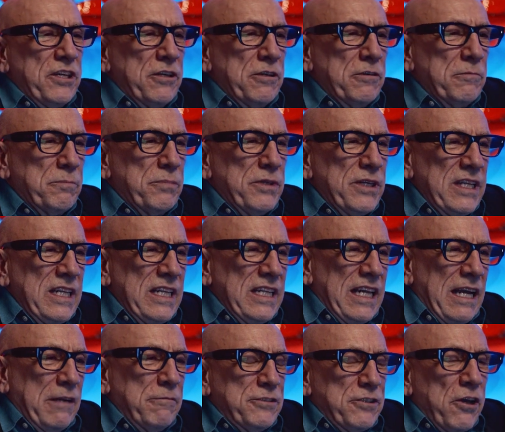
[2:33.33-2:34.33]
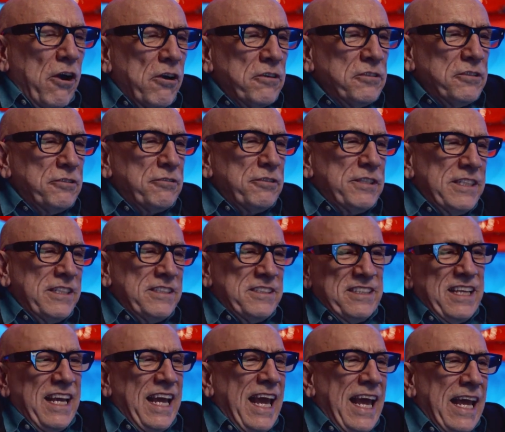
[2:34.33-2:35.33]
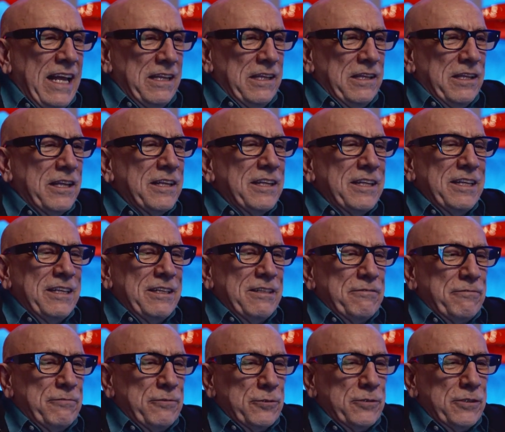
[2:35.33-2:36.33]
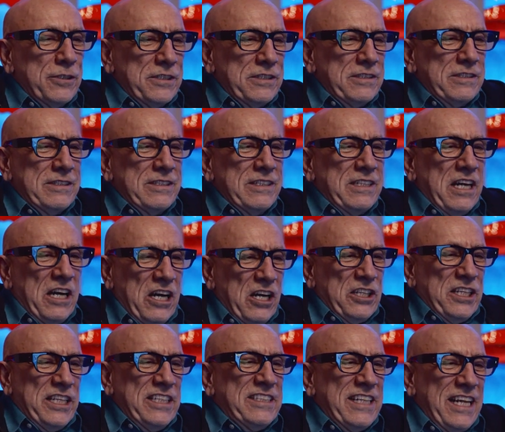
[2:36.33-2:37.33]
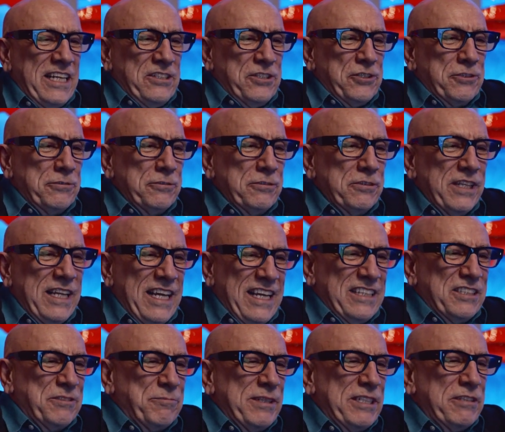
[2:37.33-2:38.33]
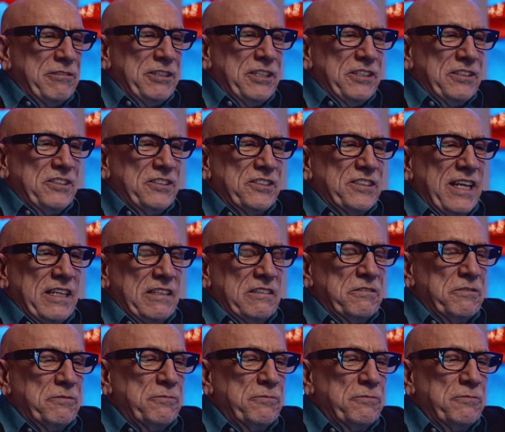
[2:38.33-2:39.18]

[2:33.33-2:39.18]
I was hungry as hell for architectural experience and for